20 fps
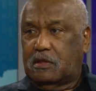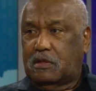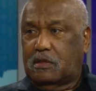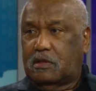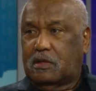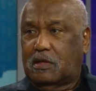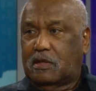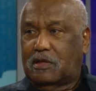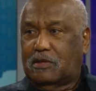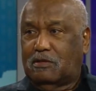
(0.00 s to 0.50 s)

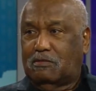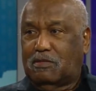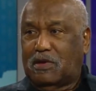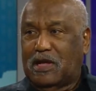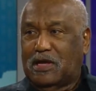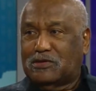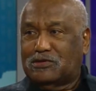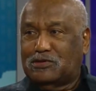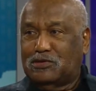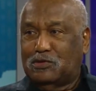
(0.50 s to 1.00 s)
uh, the
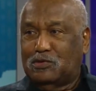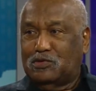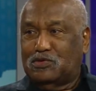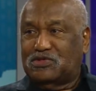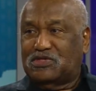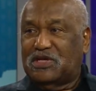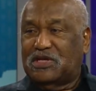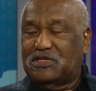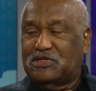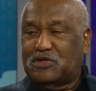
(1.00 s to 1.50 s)
black
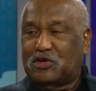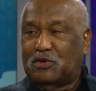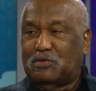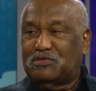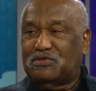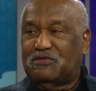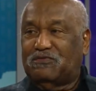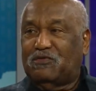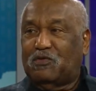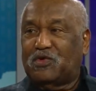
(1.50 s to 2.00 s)
students in
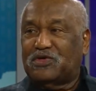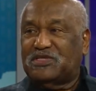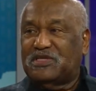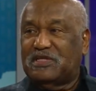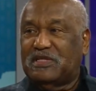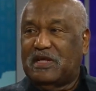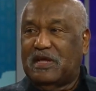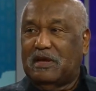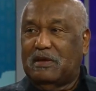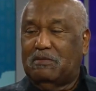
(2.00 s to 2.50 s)
terms of
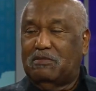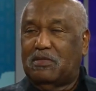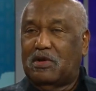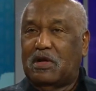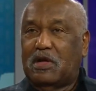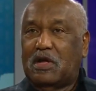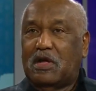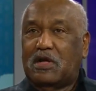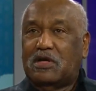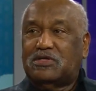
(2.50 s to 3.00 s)
forcing them
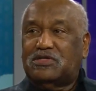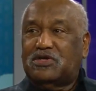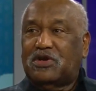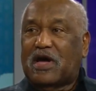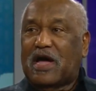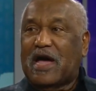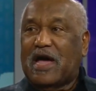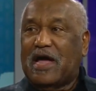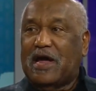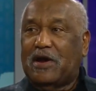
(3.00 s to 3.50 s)
to
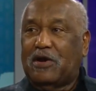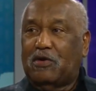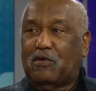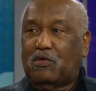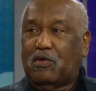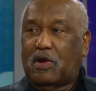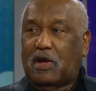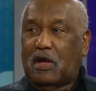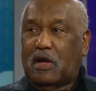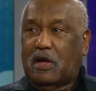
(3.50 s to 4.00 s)

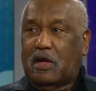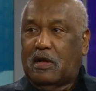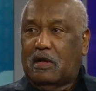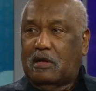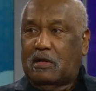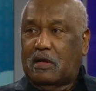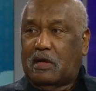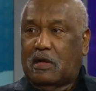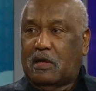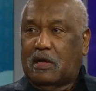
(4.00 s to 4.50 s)

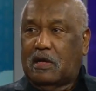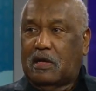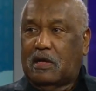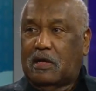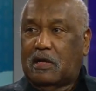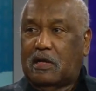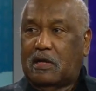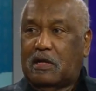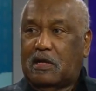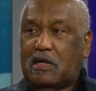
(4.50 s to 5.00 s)
hire
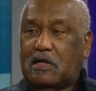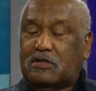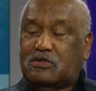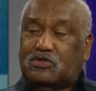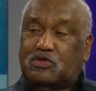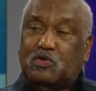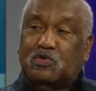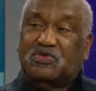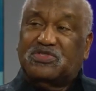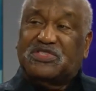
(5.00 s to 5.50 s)

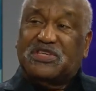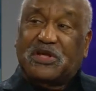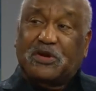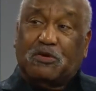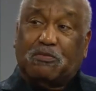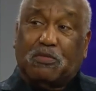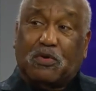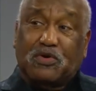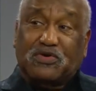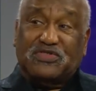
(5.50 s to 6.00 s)
student
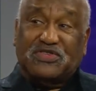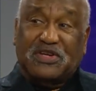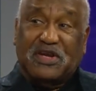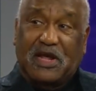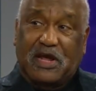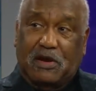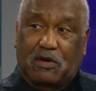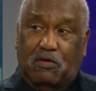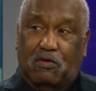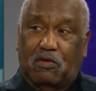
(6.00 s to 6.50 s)
center
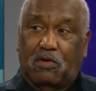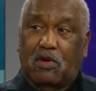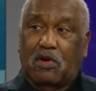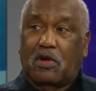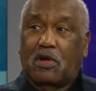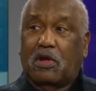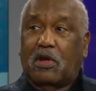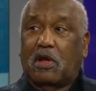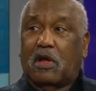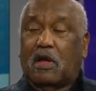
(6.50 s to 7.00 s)
personnel
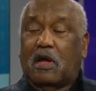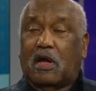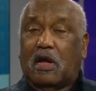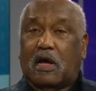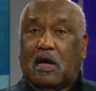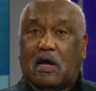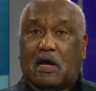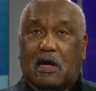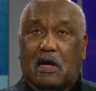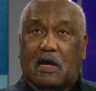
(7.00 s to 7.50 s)

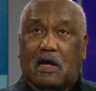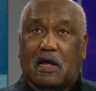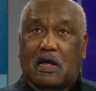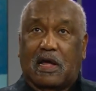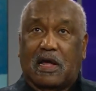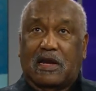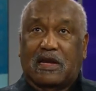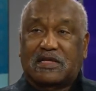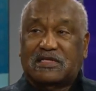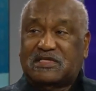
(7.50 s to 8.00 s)

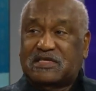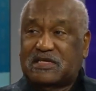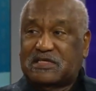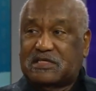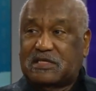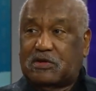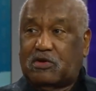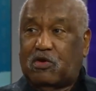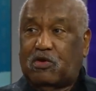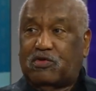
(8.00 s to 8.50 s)
and
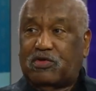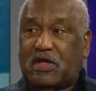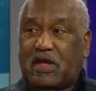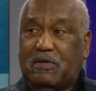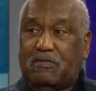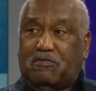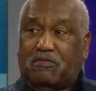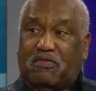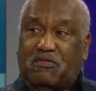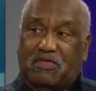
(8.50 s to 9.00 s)
insisted on they
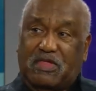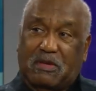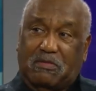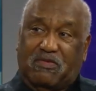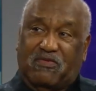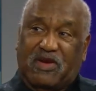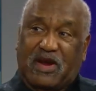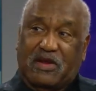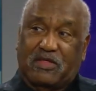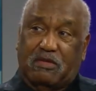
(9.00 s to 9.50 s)
them
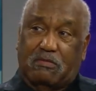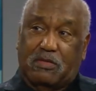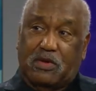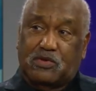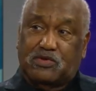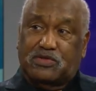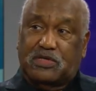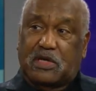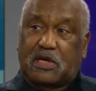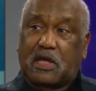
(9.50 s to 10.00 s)
providing the
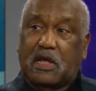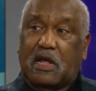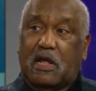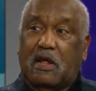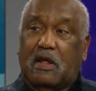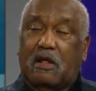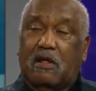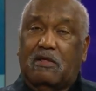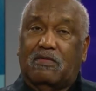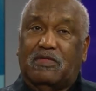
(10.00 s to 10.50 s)
music,
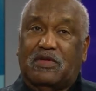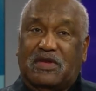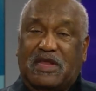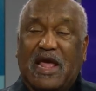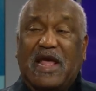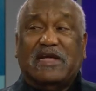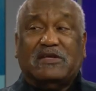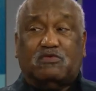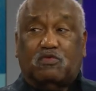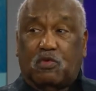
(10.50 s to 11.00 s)
the
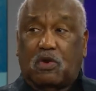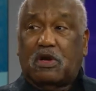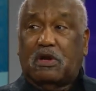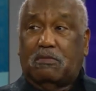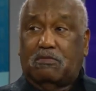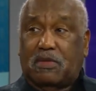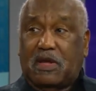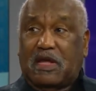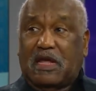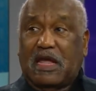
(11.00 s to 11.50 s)
dance really
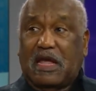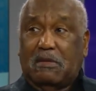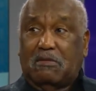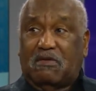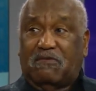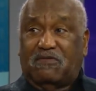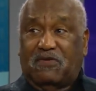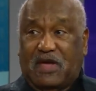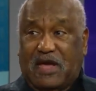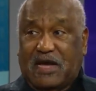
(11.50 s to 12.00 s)
became
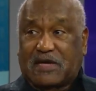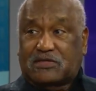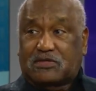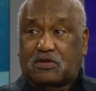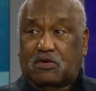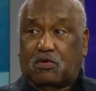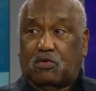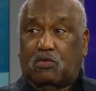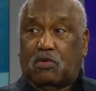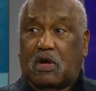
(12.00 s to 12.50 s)
a
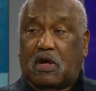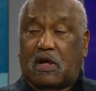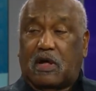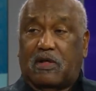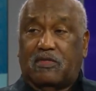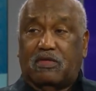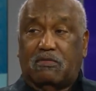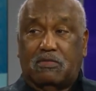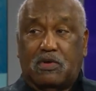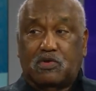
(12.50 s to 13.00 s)
fiasco.
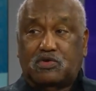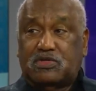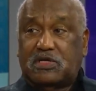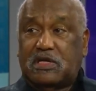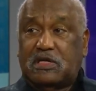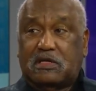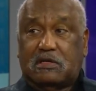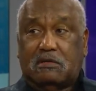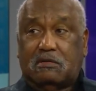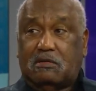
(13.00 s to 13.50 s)
the hmm.
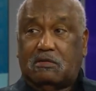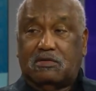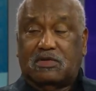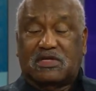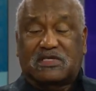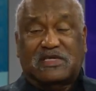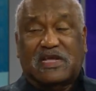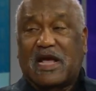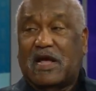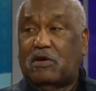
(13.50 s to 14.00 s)
music
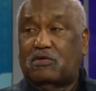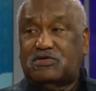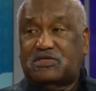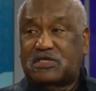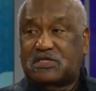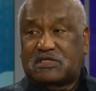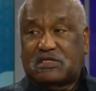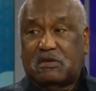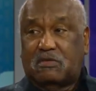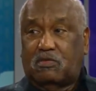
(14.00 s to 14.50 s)
the sound
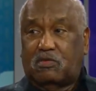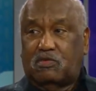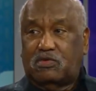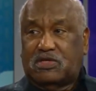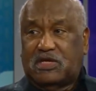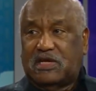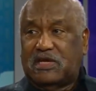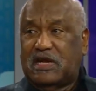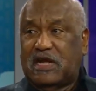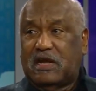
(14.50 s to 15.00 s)
system
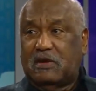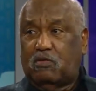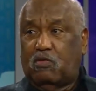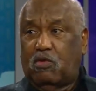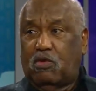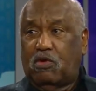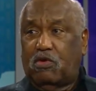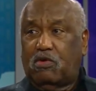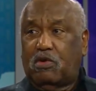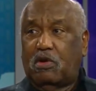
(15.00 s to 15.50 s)
did not
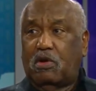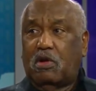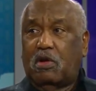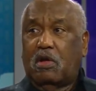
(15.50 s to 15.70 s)
work.